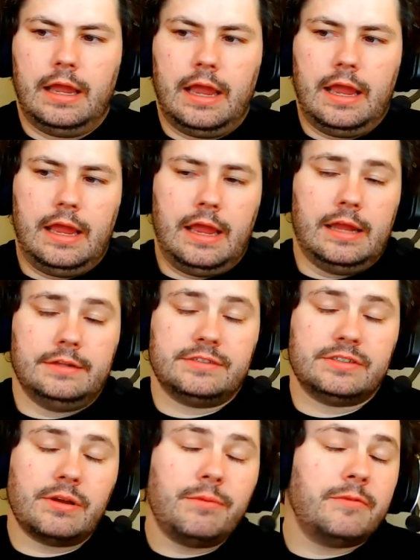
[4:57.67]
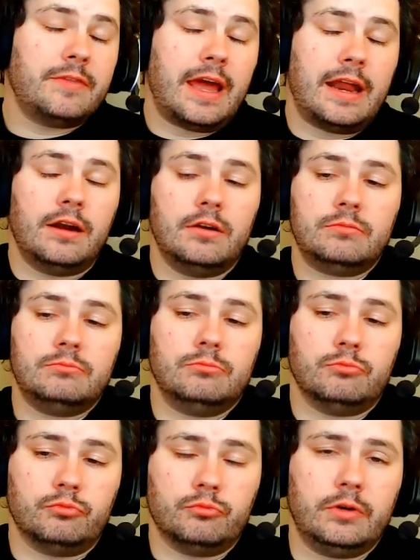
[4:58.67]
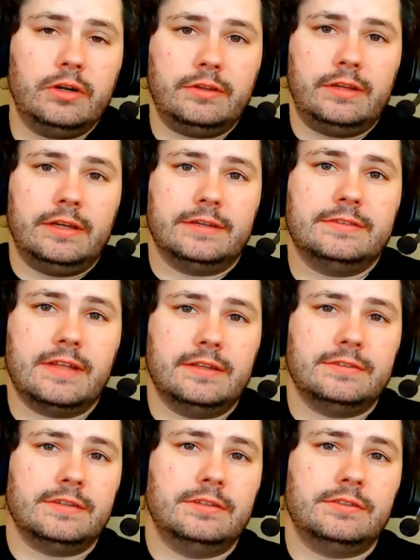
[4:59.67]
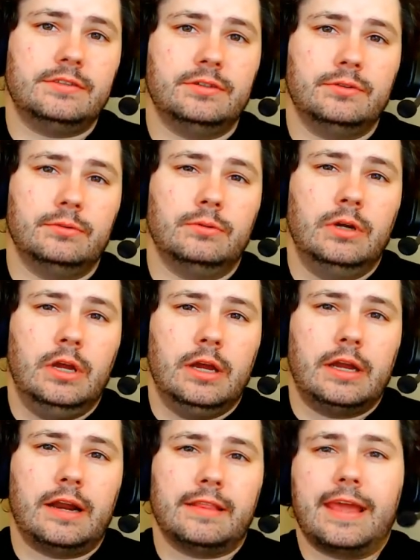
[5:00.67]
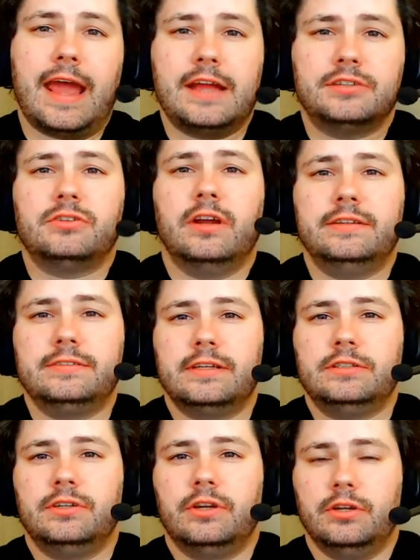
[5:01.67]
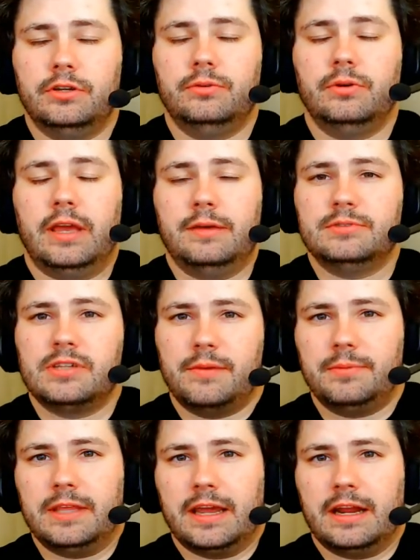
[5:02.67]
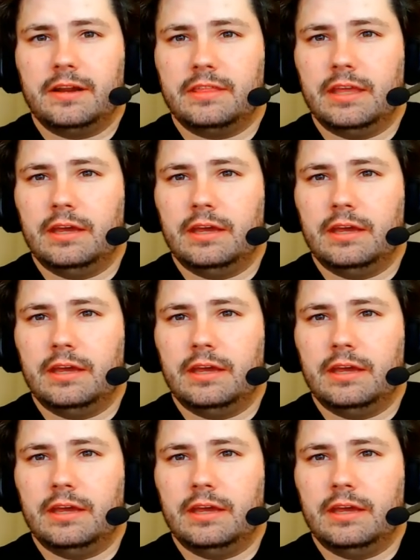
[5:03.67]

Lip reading: And some of that really extends into kind of the cash trades that you can do at GameStop and that kind of thing.